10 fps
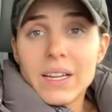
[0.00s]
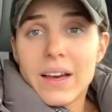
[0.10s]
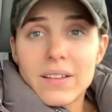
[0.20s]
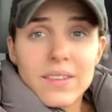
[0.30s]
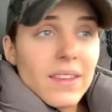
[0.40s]

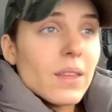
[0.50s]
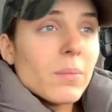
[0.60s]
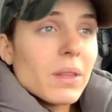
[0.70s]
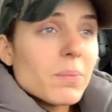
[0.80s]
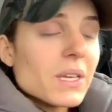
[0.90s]
I'll see
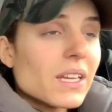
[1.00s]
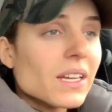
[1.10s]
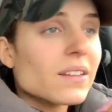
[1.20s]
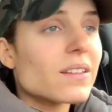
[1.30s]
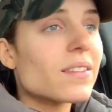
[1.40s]
them at the
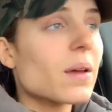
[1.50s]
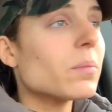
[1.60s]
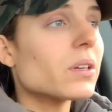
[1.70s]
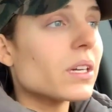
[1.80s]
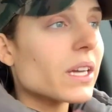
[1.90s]
beginning of
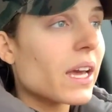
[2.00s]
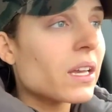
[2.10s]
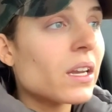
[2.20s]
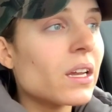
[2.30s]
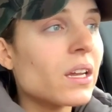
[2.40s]
December again.